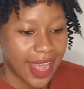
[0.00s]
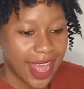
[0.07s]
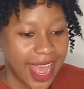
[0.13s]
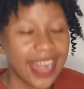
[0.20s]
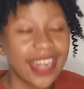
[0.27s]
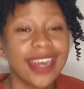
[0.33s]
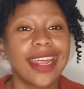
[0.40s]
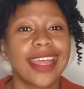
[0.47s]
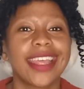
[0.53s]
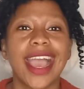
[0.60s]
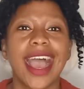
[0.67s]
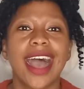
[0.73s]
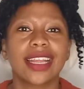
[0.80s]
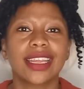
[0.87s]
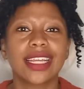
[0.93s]
And
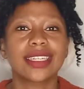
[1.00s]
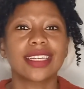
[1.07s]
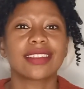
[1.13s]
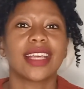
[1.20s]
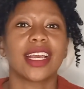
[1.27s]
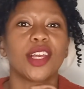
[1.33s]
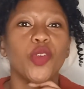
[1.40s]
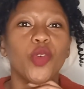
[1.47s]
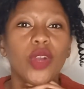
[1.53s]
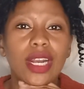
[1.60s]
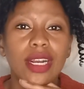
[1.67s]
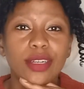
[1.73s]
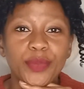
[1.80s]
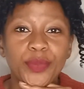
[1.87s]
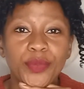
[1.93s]
yeah, this is the look.
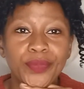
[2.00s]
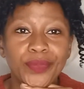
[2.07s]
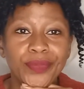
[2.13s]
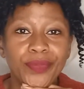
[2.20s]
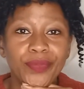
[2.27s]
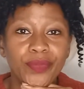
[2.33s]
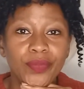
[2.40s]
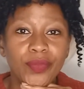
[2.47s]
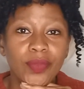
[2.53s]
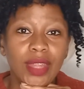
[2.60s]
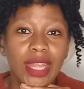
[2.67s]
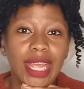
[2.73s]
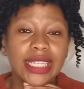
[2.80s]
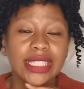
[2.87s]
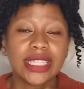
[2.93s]

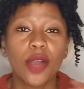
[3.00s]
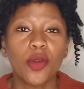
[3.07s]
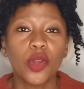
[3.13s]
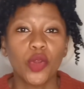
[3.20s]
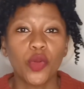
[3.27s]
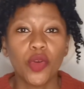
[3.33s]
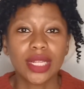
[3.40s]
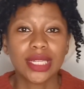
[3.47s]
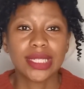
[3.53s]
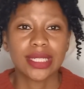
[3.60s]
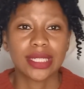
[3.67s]
It now looks,